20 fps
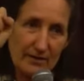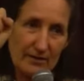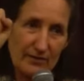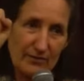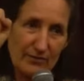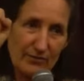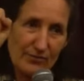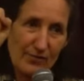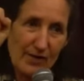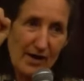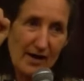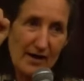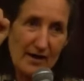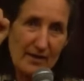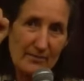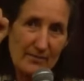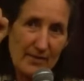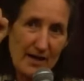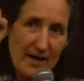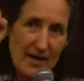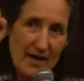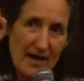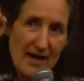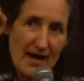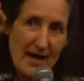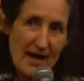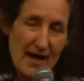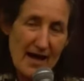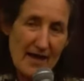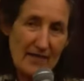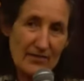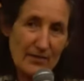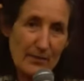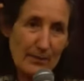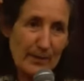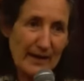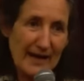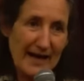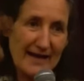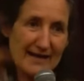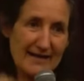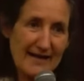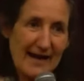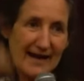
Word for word: on the frame and the plant